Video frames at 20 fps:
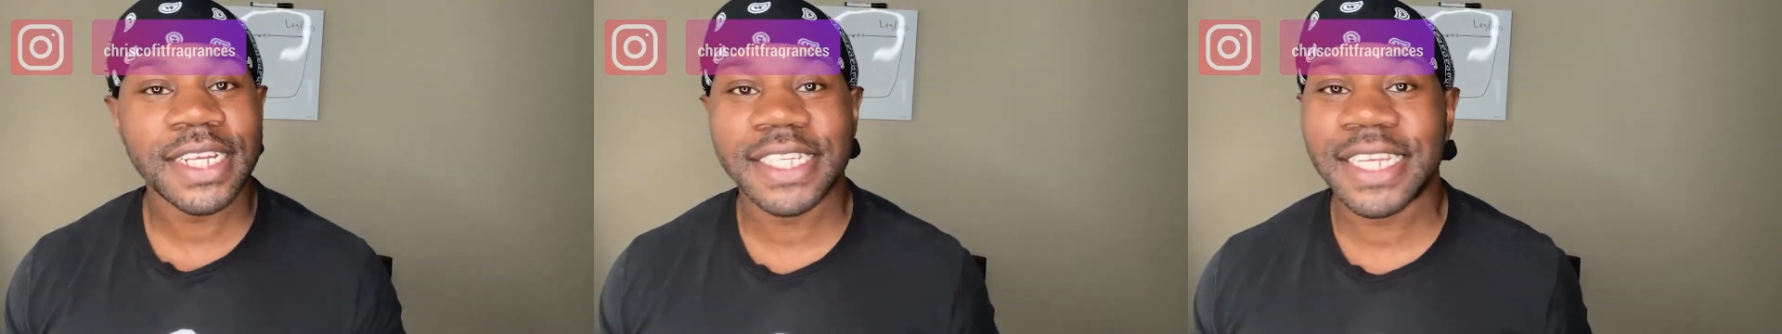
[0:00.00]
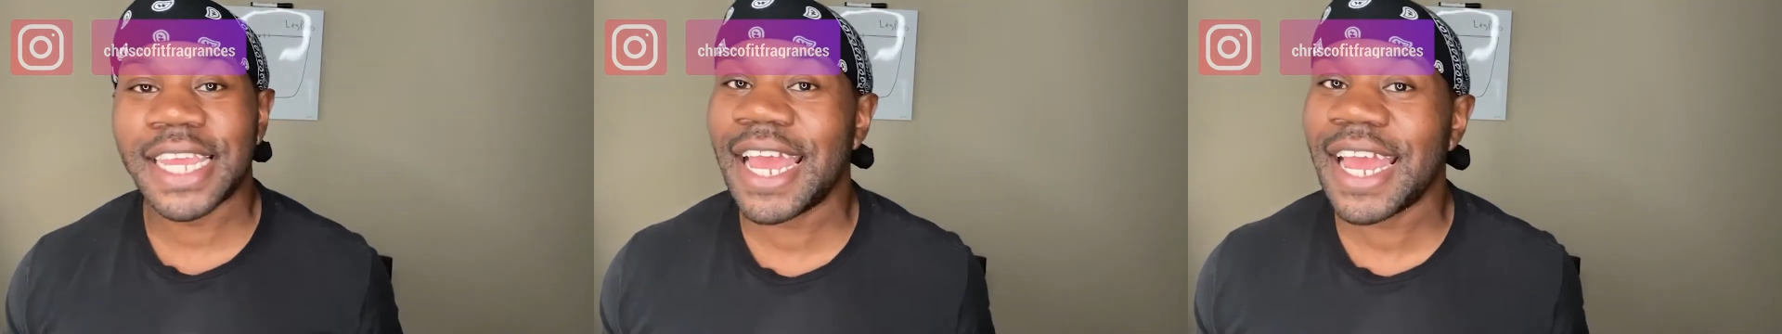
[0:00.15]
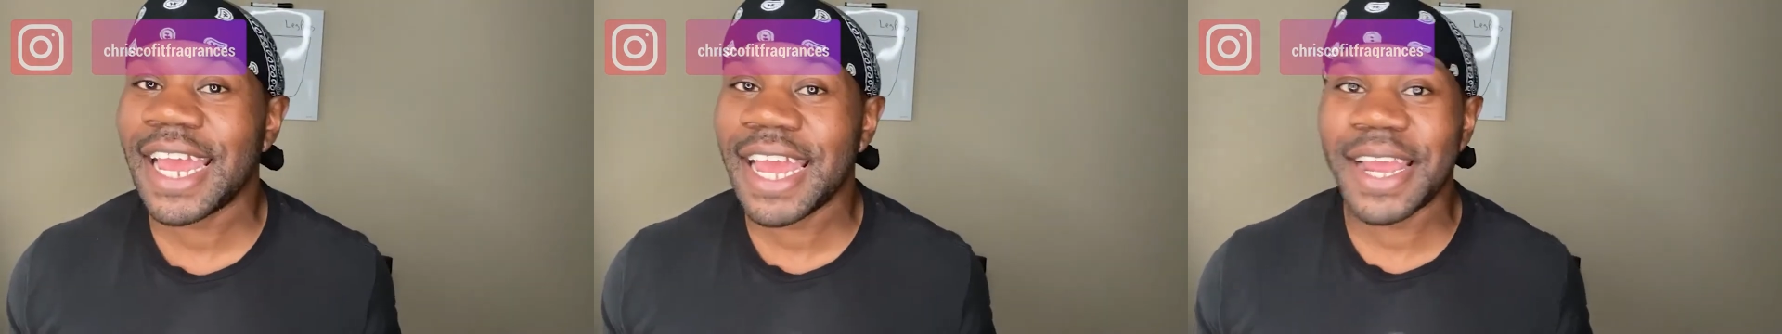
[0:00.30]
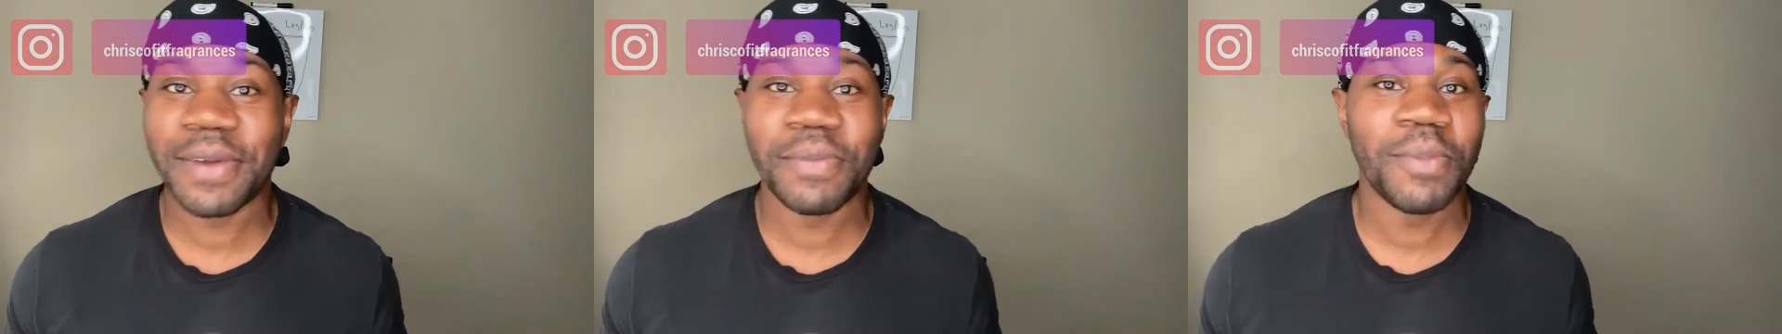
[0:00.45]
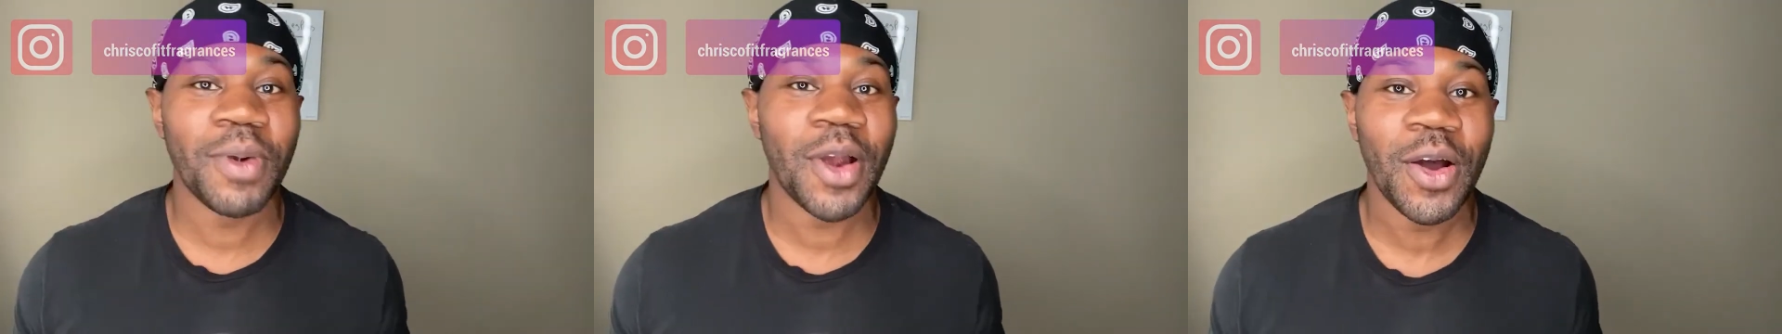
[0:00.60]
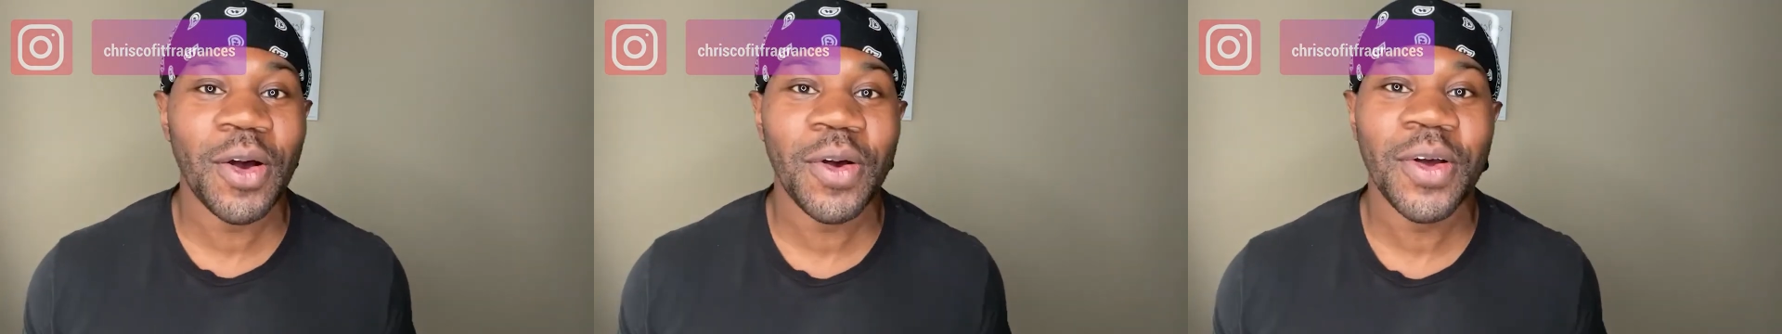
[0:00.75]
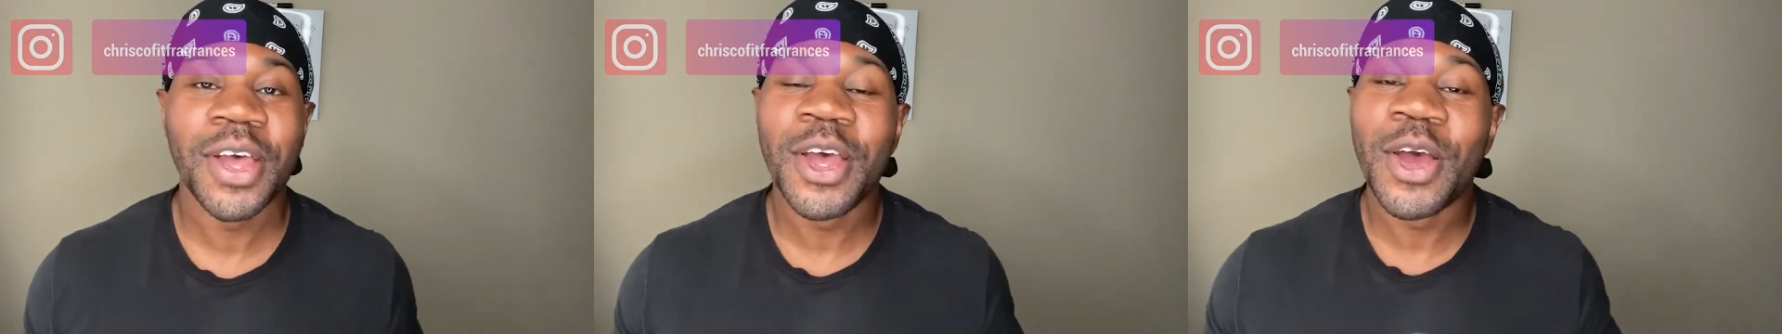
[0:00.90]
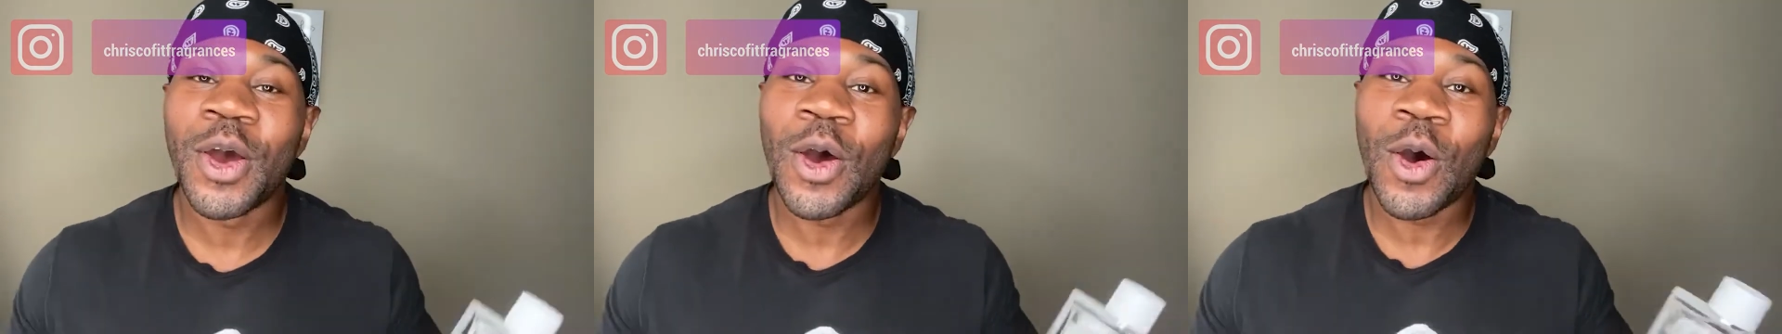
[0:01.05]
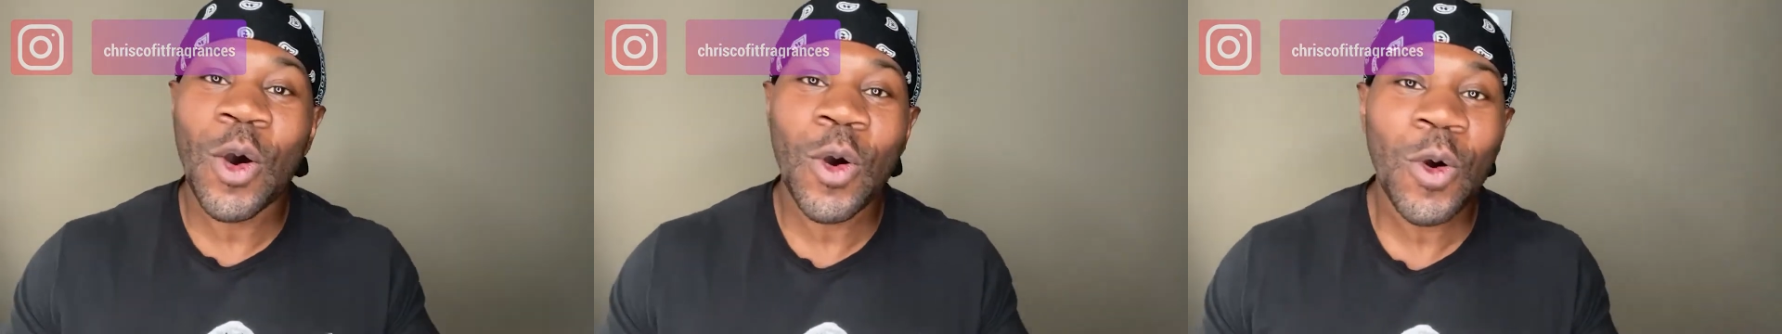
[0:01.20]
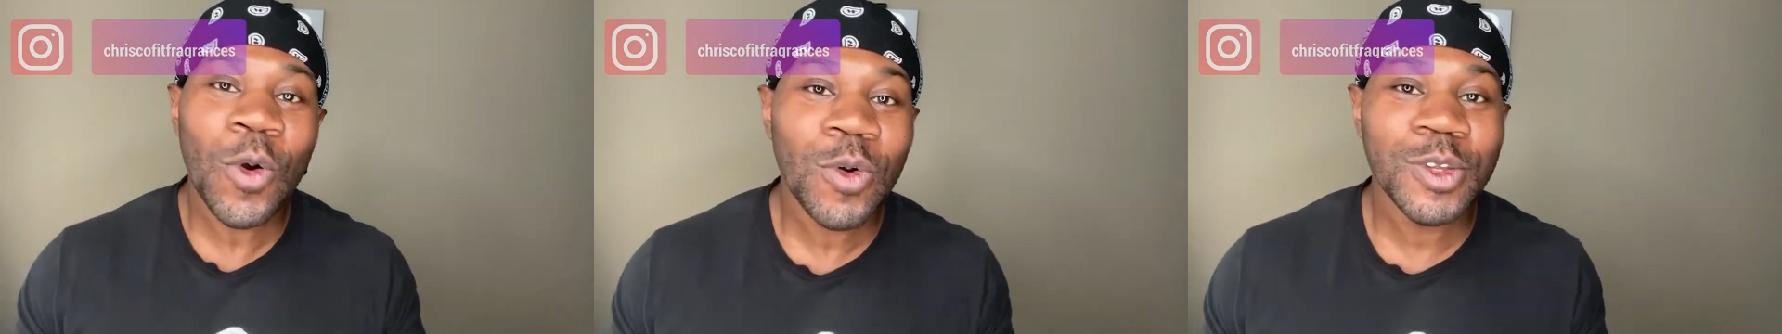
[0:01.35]
said, bro.
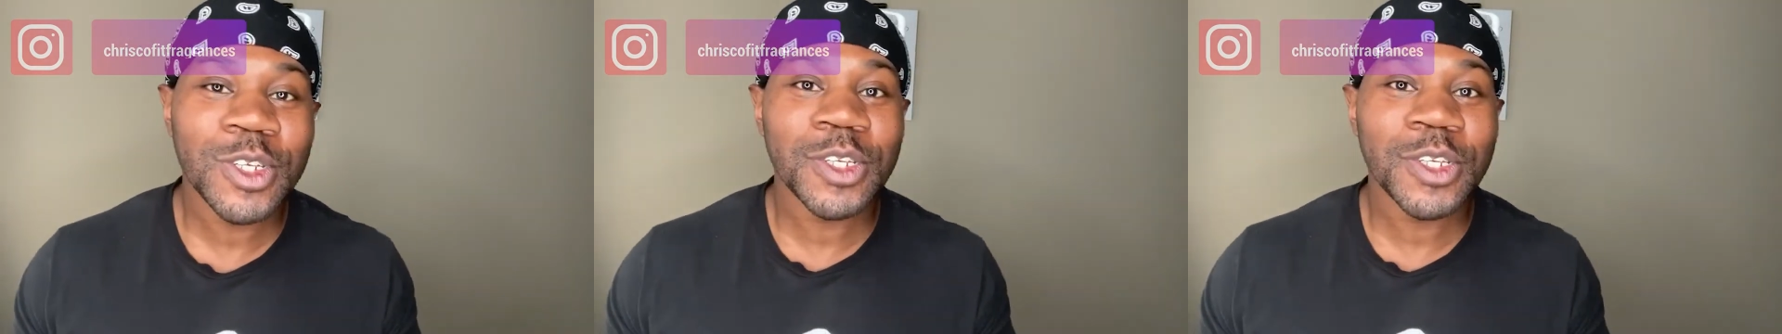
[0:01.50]
Who